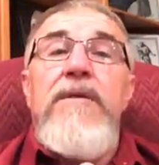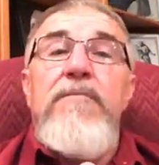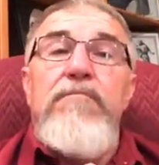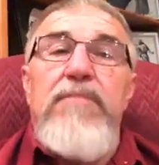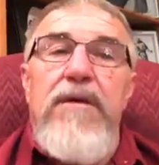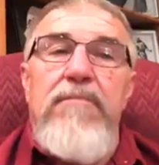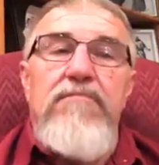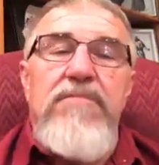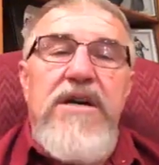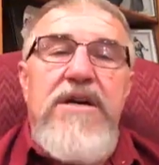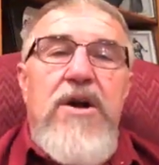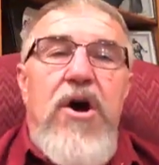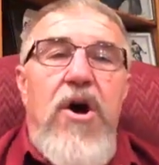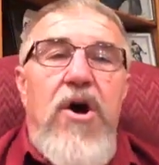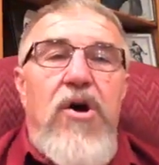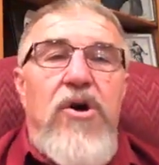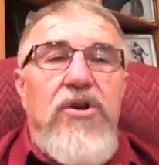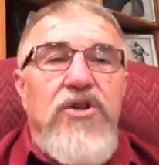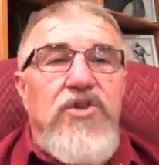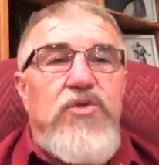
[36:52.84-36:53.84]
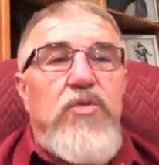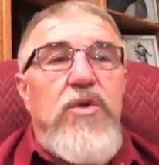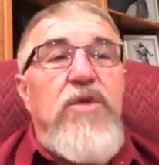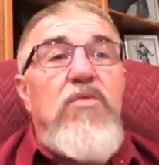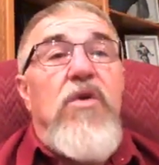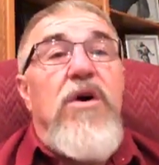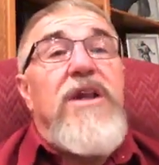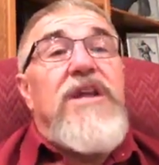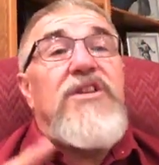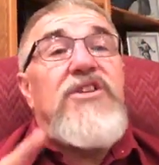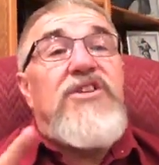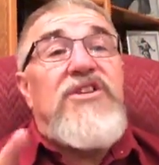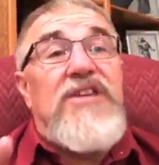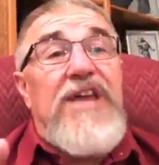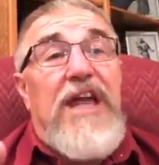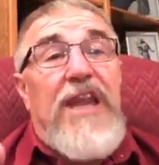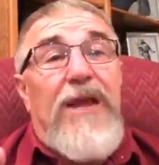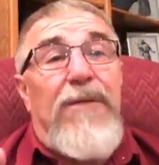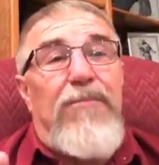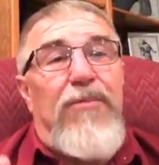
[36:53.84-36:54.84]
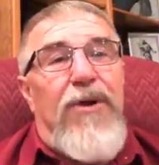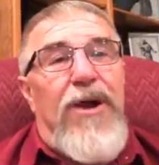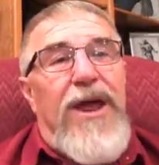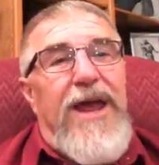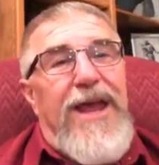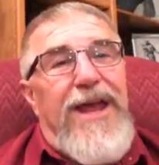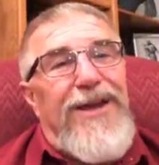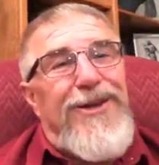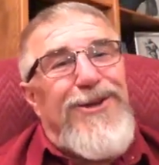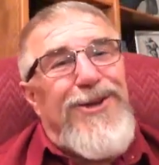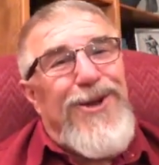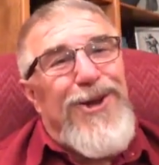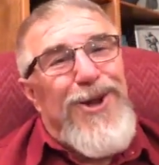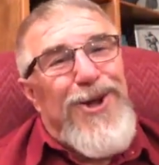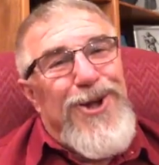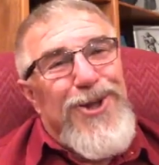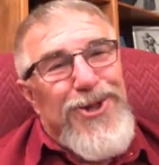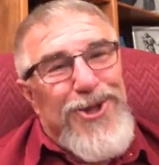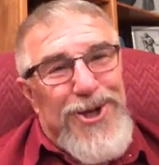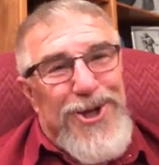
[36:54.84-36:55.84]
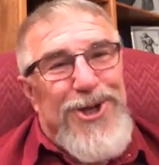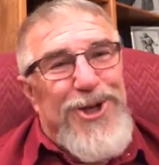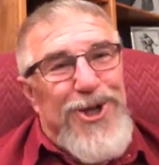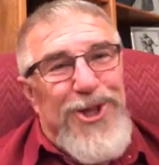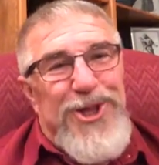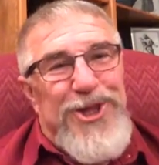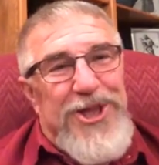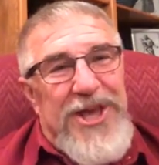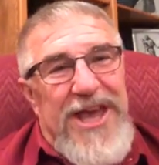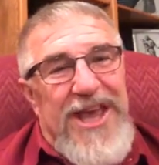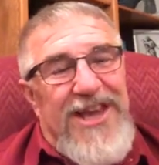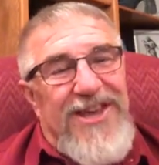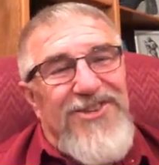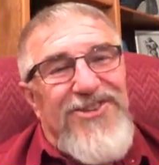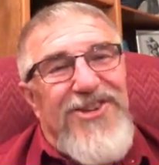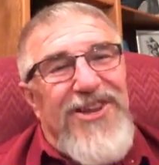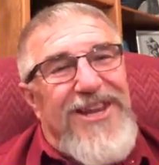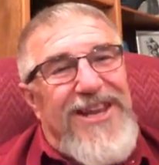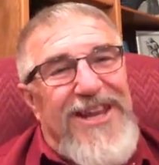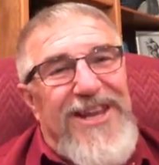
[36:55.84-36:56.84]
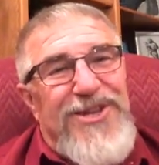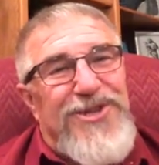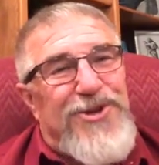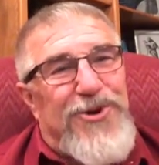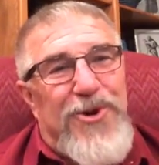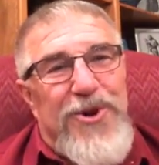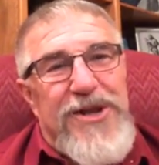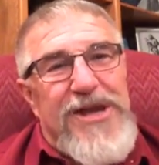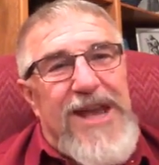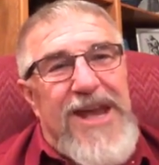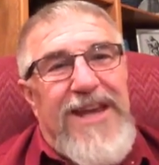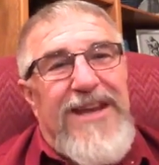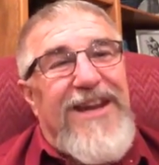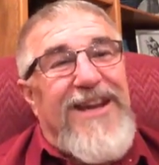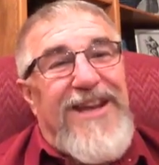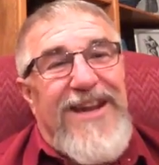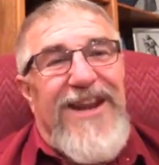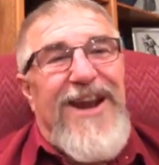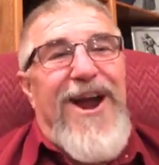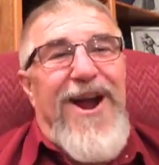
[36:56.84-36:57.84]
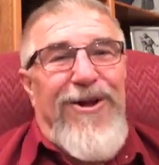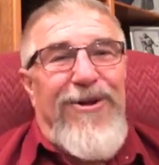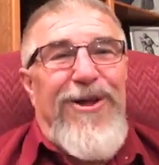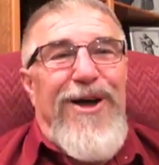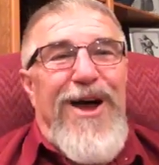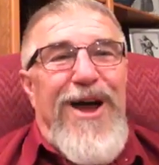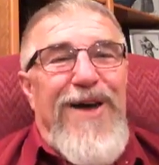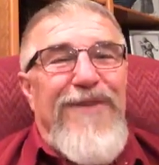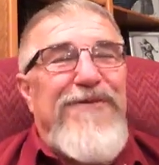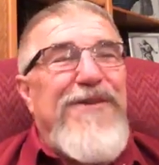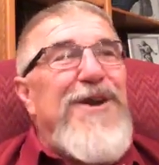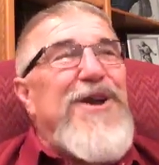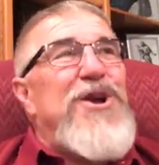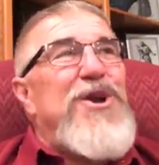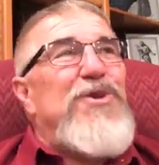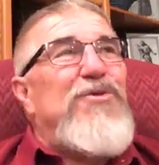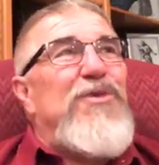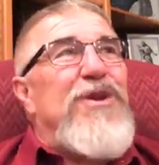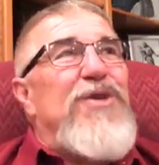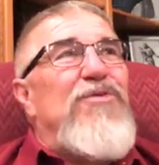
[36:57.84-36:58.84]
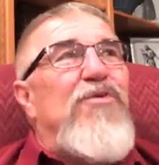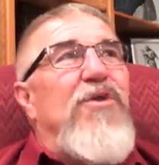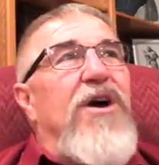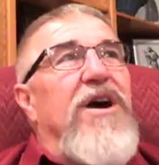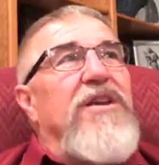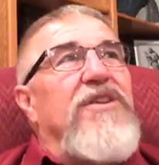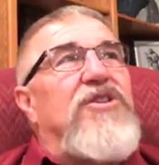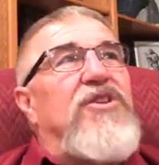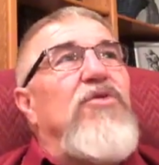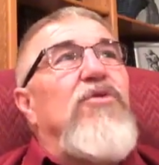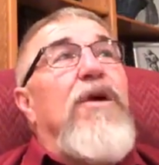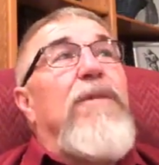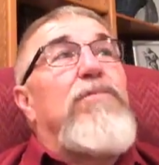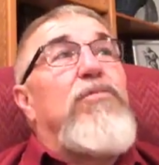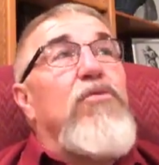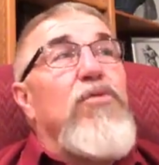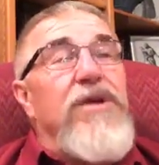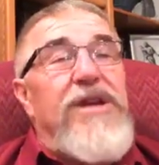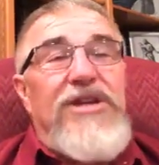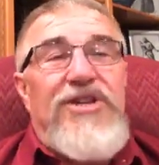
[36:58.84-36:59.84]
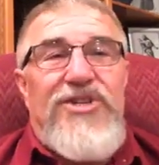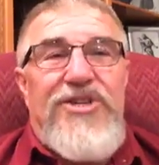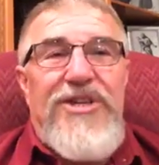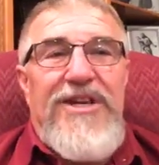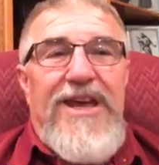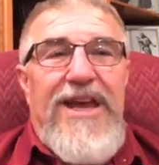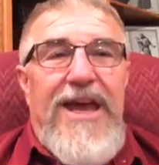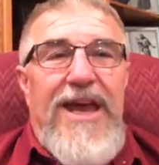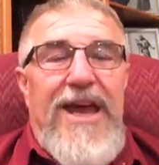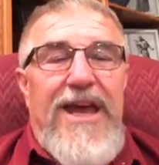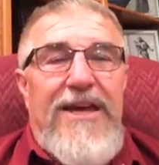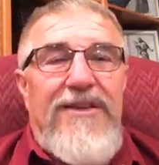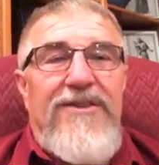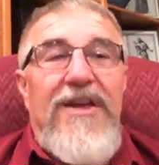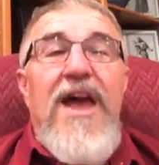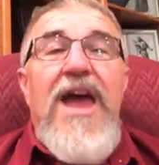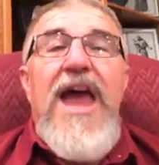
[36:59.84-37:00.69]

but because we want to celebrate the good things that He's created in our life. We want to appreciate